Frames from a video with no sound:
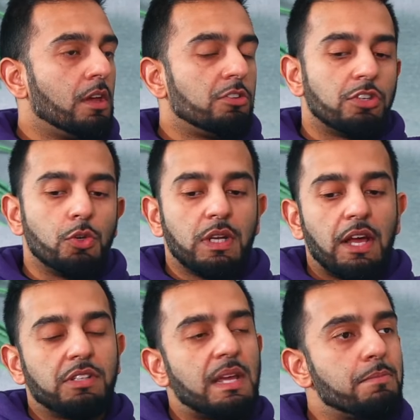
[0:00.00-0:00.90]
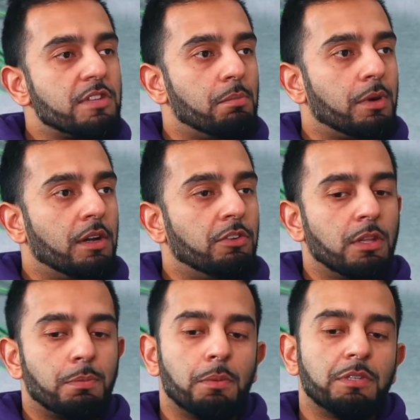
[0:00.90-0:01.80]
So you are now a 10% partner in
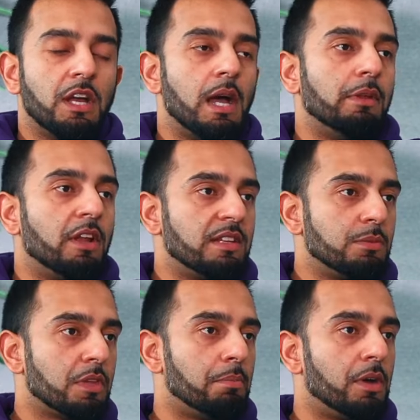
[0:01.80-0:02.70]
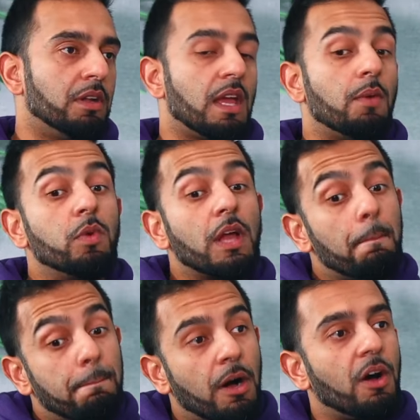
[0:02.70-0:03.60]
the property, I'm a 90% partner, and we are
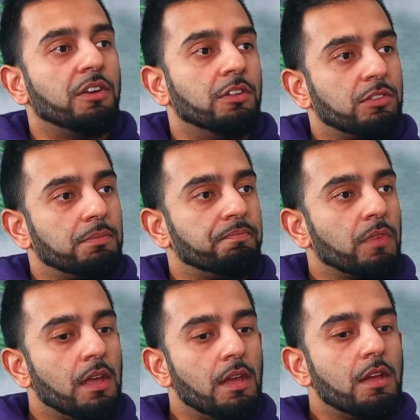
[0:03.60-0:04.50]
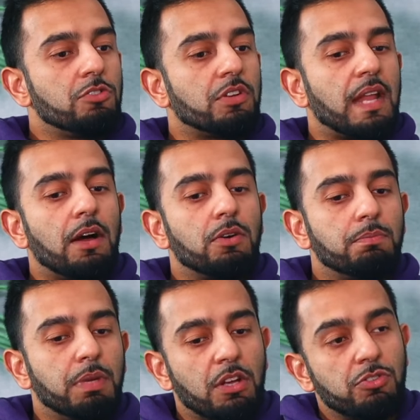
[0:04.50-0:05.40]
partners. So now,
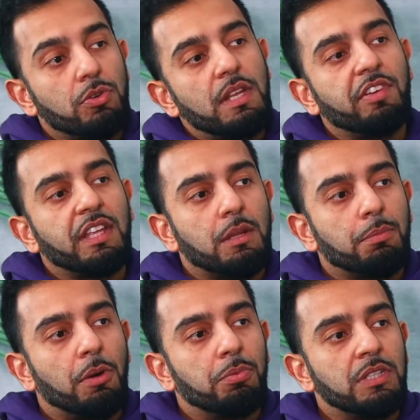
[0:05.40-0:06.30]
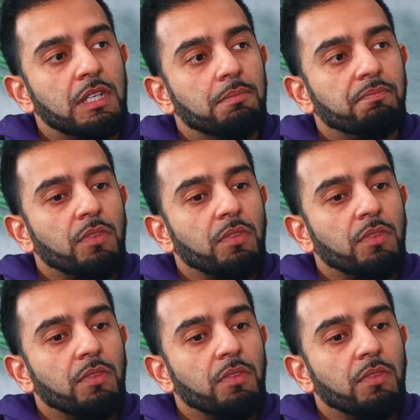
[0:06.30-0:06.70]
because you're living in the property,